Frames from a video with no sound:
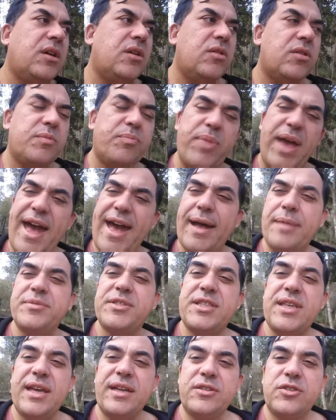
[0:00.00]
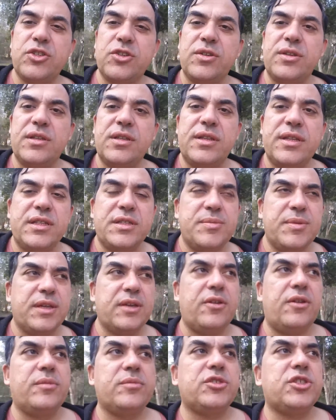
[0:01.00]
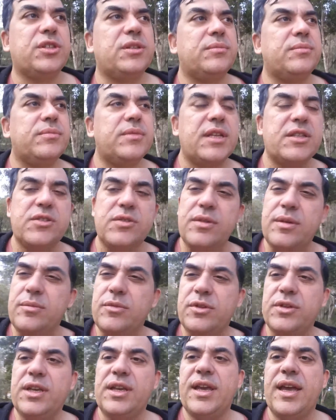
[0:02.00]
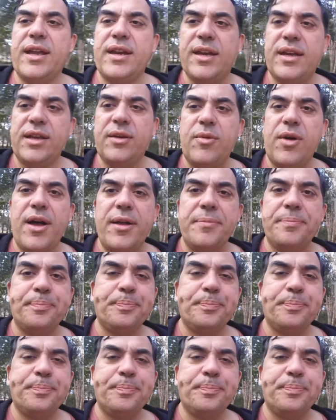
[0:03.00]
But perhaps that should at least be an option. That's what I'm looking at anyway.